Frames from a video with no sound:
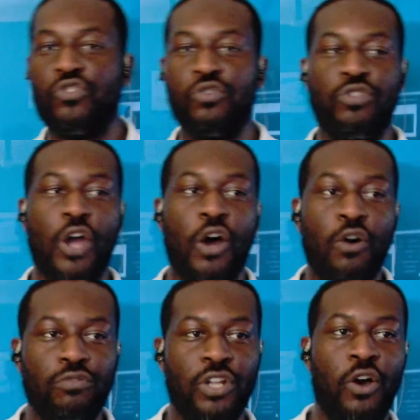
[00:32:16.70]
know, we
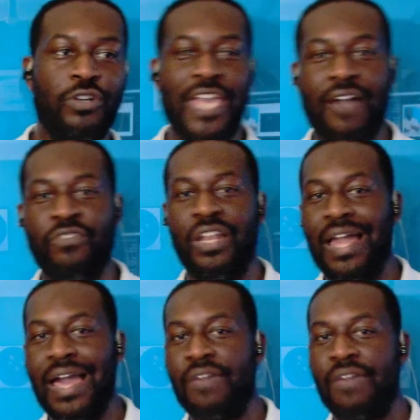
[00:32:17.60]
have a live
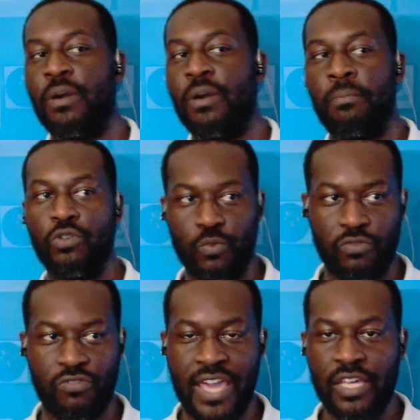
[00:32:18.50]
emoji wall, right?
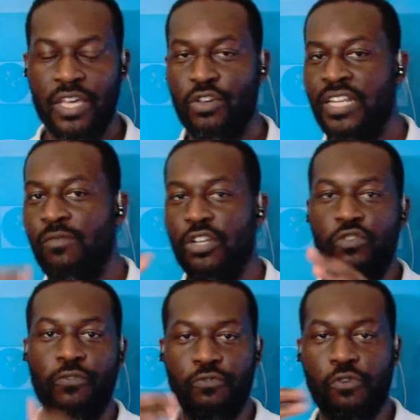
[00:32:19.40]
So anyone who throws
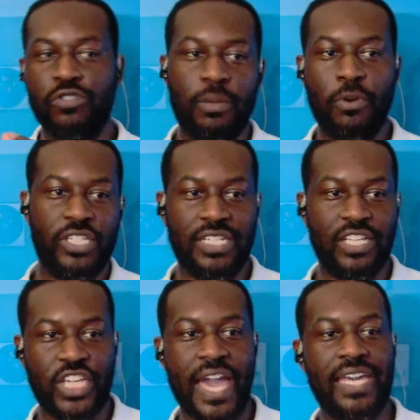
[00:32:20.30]
emojis in the chat,
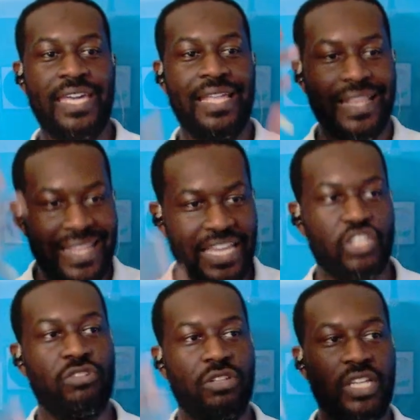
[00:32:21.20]
it literally
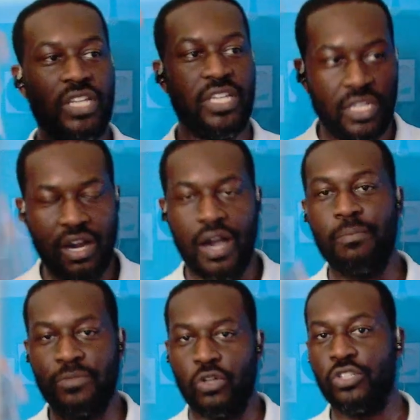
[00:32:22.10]
comes on the
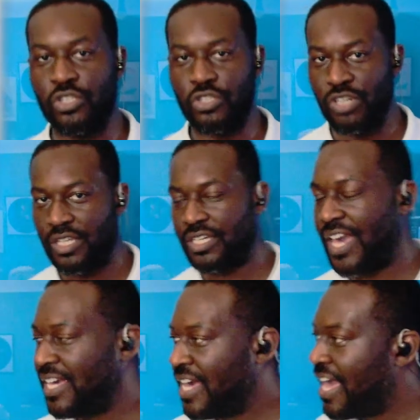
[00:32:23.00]
screen. Okay.
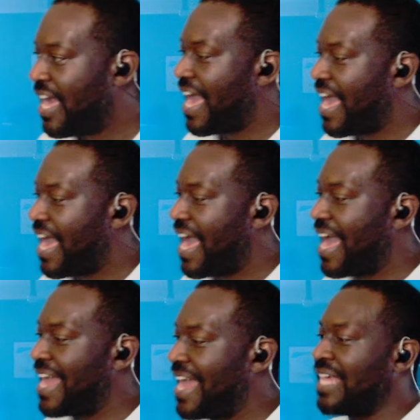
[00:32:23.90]
And I think
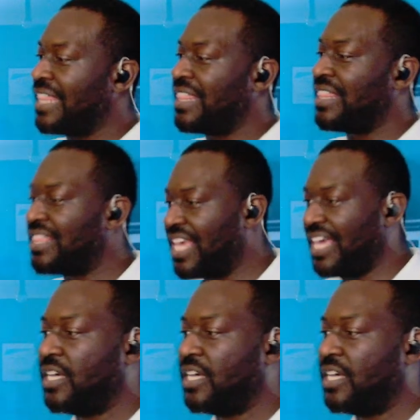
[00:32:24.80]
Andre has